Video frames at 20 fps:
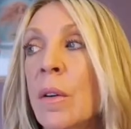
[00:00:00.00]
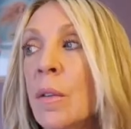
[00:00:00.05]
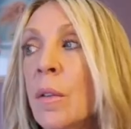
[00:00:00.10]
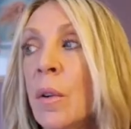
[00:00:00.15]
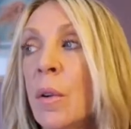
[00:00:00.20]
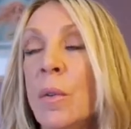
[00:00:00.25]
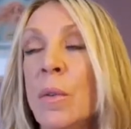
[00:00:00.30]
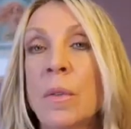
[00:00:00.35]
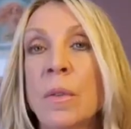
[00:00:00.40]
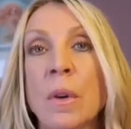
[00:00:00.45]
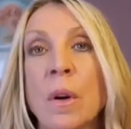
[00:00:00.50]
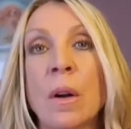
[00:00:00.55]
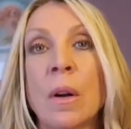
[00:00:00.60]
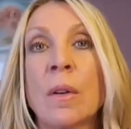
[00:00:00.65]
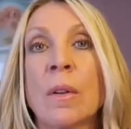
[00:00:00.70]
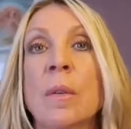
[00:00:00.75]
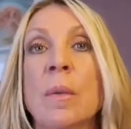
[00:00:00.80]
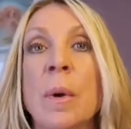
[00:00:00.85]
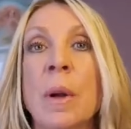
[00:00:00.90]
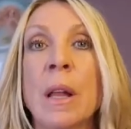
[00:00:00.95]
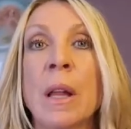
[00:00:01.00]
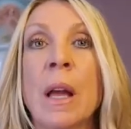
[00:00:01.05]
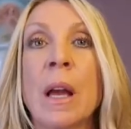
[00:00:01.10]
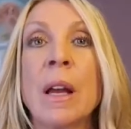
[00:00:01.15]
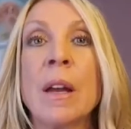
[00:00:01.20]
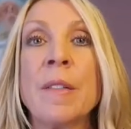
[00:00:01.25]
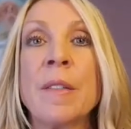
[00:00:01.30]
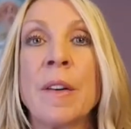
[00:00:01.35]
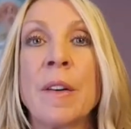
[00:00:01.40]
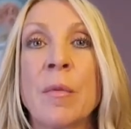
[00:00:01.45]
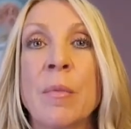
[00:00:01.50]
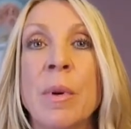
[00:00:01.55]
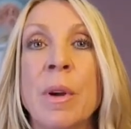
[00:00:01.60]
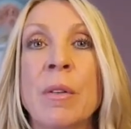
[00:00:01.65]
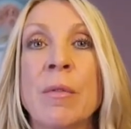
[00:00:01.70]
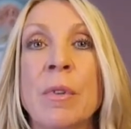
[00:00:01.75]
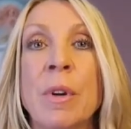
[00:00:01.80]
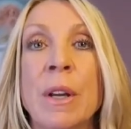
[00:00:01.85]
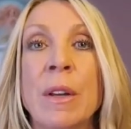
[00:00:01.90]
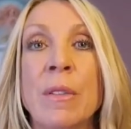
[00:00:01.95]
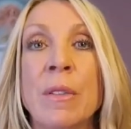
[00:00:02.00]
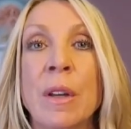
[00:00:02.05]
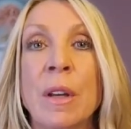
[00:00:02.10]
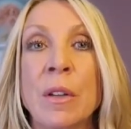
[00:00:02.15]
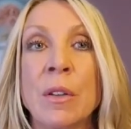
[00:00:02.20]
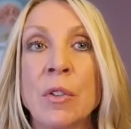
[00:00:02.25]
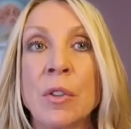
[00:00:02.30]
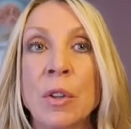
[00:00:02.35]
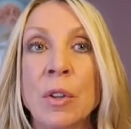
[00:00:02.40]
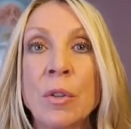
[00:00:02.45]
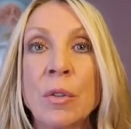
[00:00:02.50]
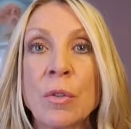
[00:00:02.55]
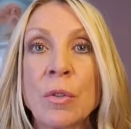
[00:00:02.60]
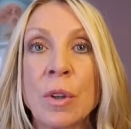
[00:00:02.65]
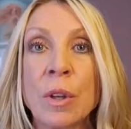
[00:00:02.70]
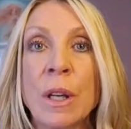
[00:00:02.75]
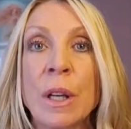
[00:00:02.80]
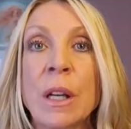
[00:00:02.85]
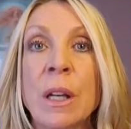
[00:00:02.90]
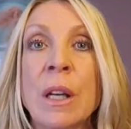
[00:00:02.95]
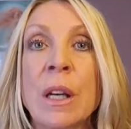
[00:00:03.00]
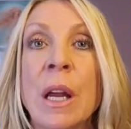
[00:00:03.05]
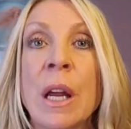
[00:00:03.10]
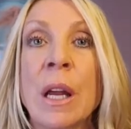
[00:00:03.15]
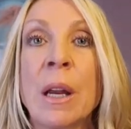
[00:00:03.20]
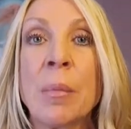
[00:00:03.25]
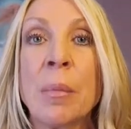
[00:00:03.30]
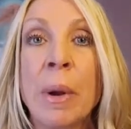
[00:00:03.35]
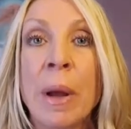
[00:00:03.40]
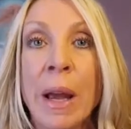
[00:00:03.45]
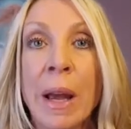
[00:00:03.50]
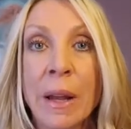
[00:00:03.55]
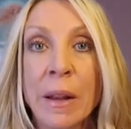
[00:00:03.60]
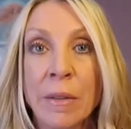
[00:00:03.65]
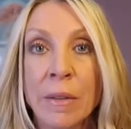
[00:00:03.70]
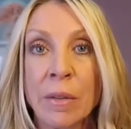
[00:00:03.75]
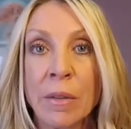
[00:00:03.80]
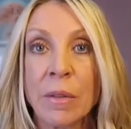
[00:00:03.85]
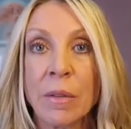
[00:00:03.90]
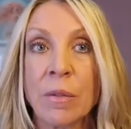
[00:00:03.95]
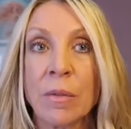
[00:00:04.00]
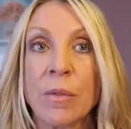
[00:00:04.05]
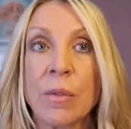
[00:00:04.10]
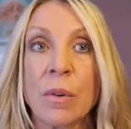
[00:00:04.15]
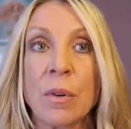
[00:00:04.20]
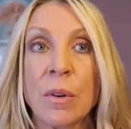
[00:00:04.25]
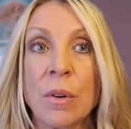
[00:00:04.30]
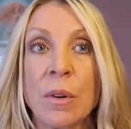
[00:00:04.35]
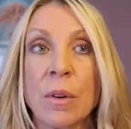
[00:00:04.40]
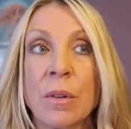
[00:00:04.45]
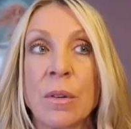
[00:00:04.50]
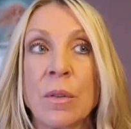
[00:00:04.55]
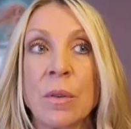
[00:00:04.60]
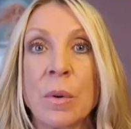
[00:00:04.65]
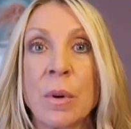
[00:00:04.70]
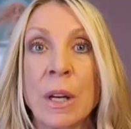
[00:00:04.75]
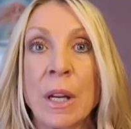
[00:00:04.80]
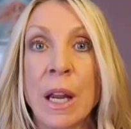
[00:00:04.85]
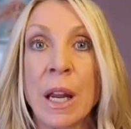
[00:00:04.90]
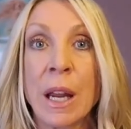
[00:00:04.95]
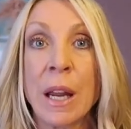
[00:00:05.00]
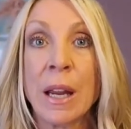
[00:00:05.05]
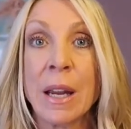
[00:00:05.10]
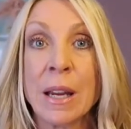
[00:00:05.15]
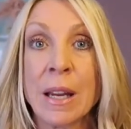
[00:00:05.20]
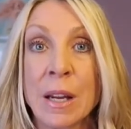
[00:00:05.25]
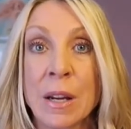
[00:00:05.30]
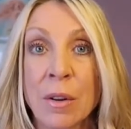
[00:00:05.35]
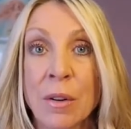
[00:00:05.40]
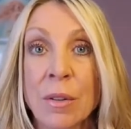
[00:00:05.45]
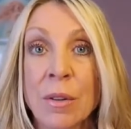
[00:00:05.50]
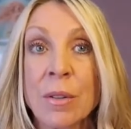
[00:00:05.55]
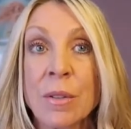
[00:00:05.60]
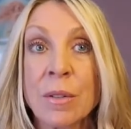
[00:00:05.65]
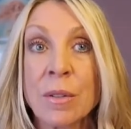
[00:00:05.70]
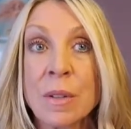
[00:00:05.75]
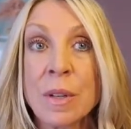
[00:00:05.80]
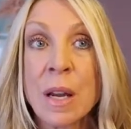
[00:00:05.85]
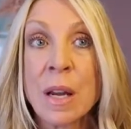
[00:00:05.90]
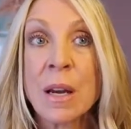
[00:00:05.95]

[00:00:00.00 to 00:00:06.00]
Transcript: new start to my life. I've been raising children and pets for 28 years